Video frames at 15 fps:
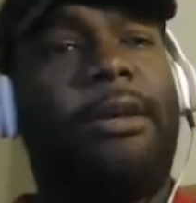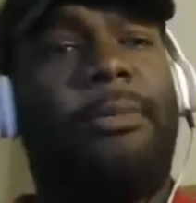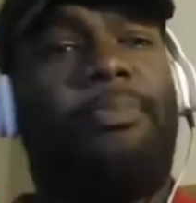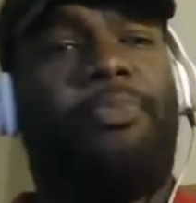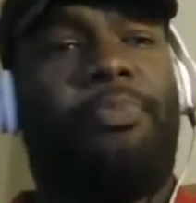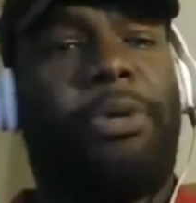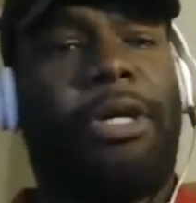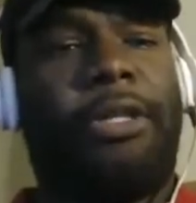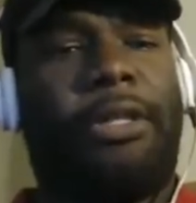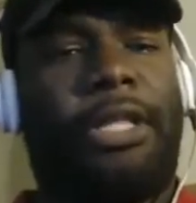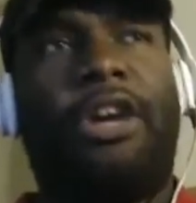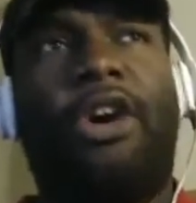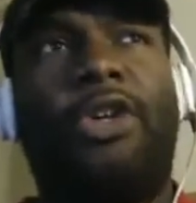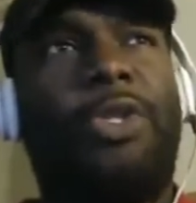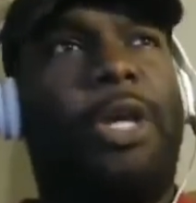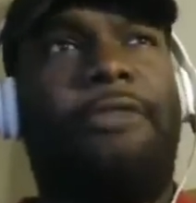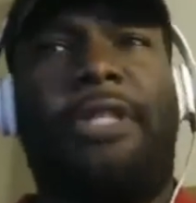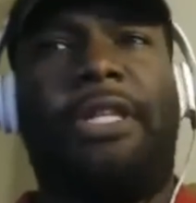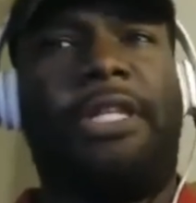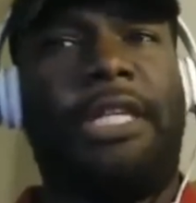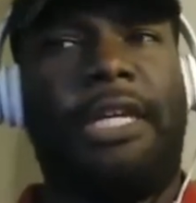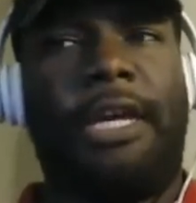but they also have
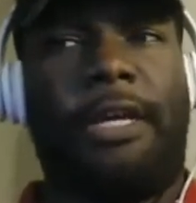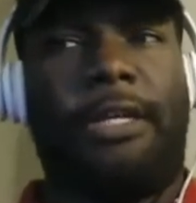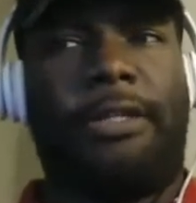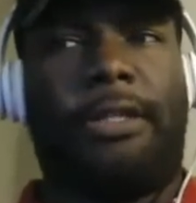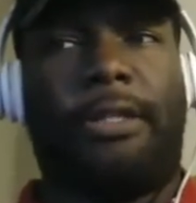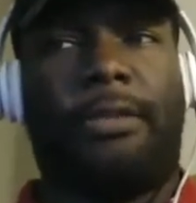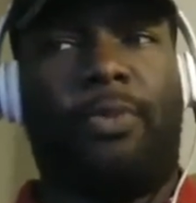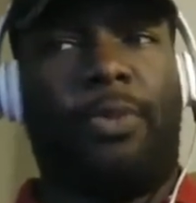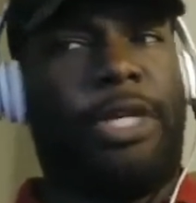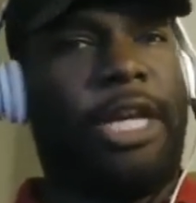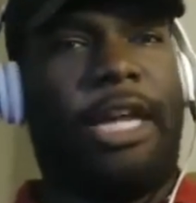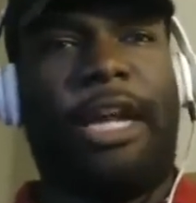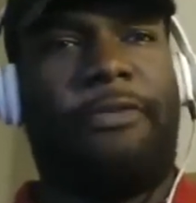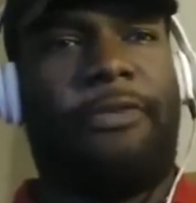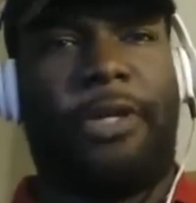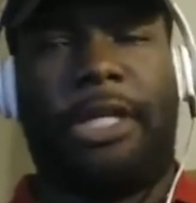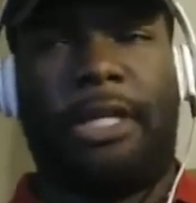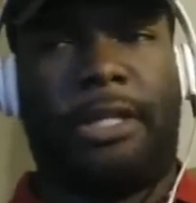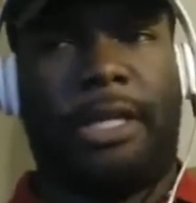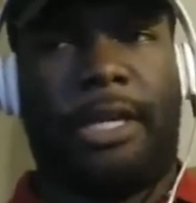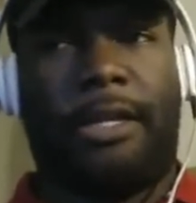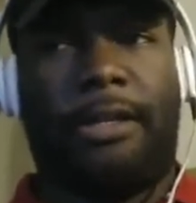the DS. We cannot
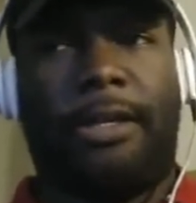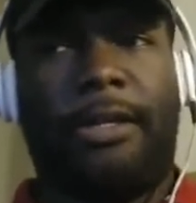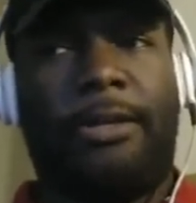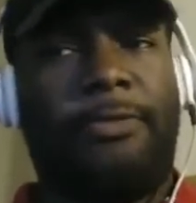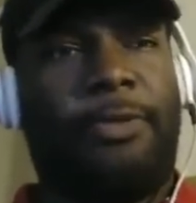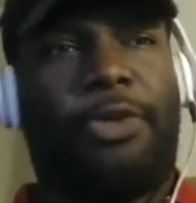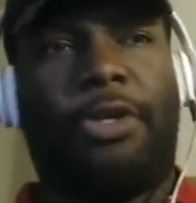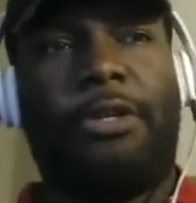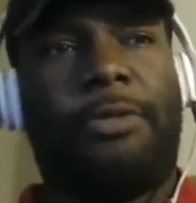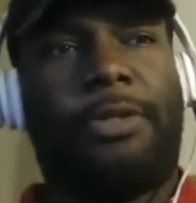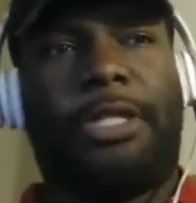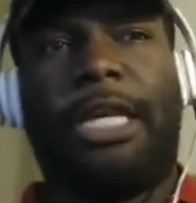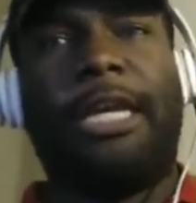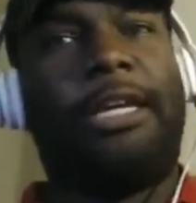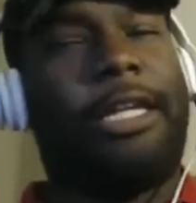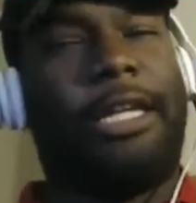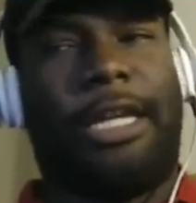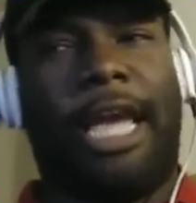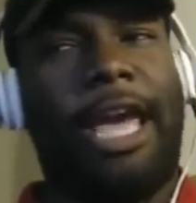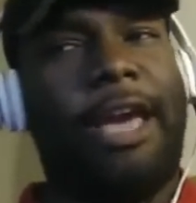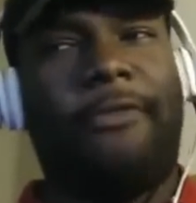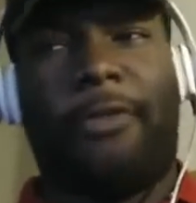forget that. Sega didn't
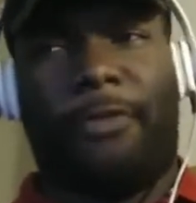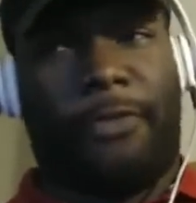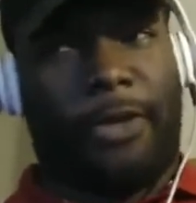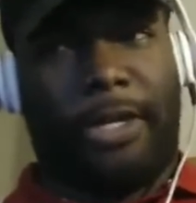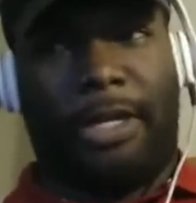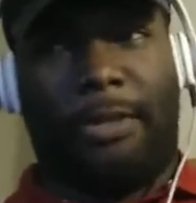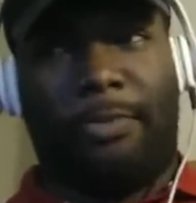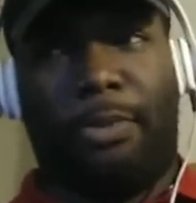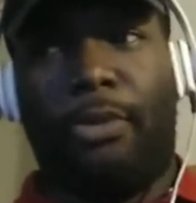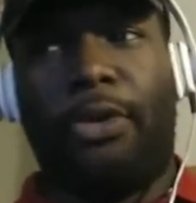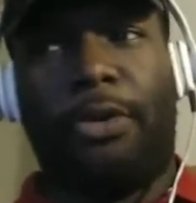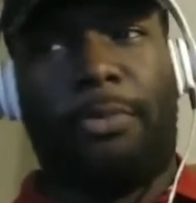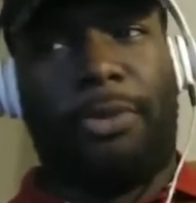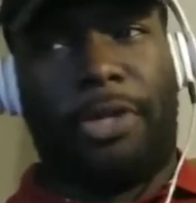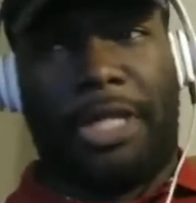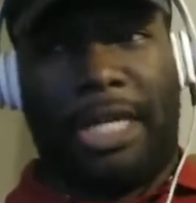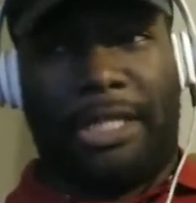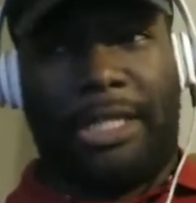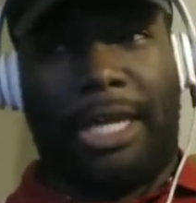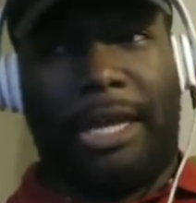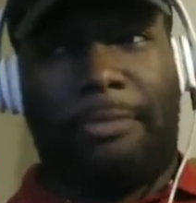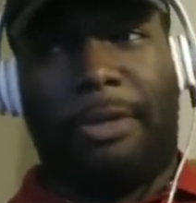have a fucking portable at that
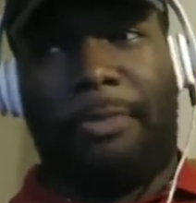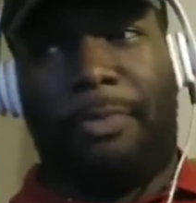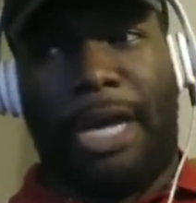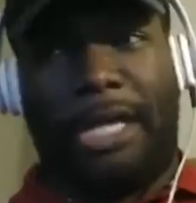time to back